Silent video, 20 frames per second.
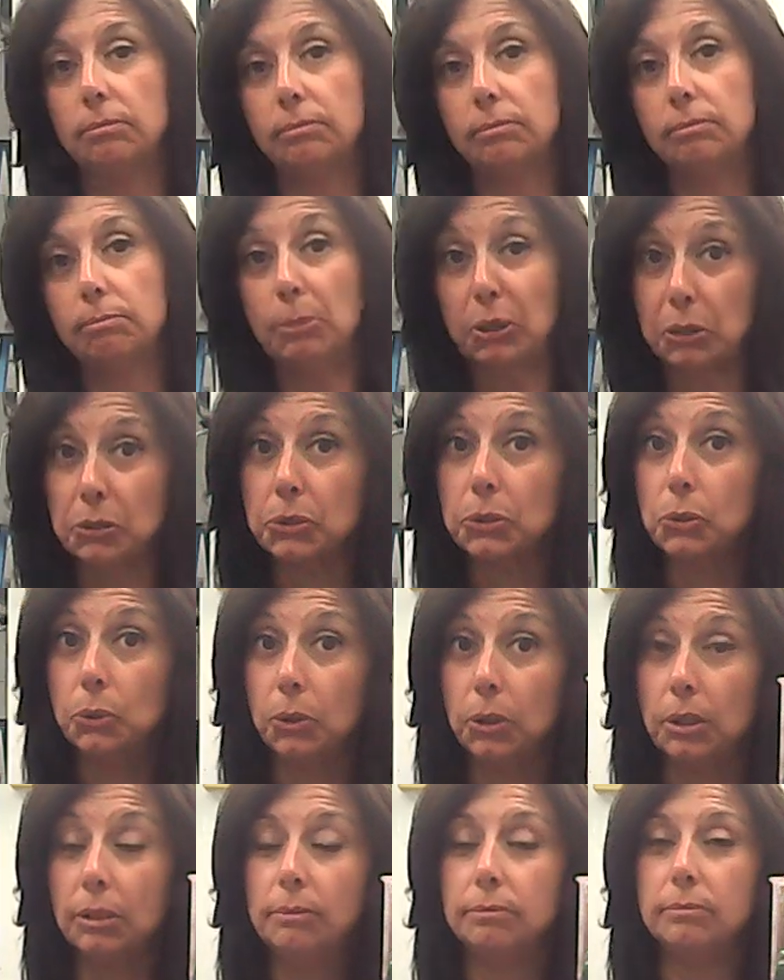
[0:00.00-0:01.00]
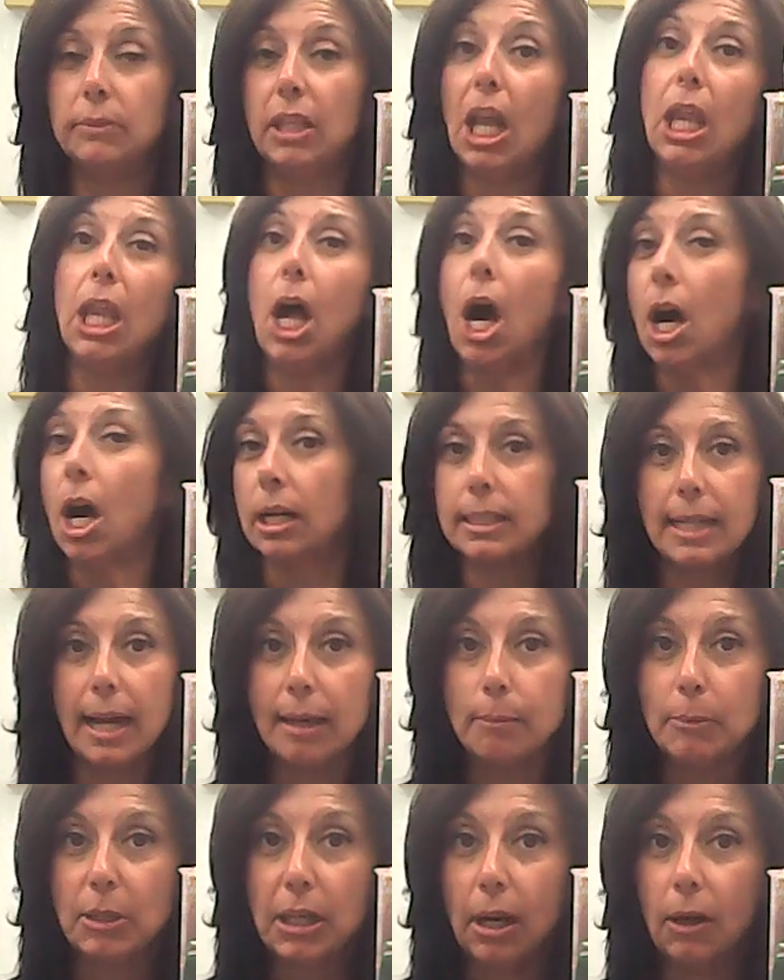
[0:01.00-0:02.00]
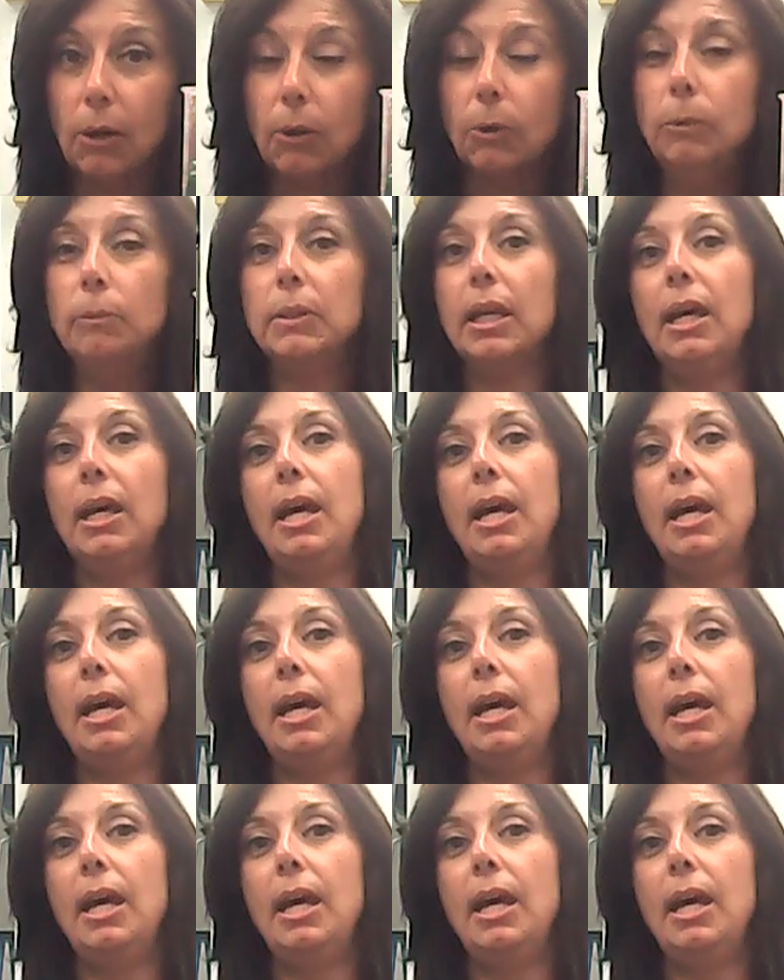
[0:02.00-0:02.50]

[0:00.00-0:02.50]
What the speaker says: Middle School a long time ago,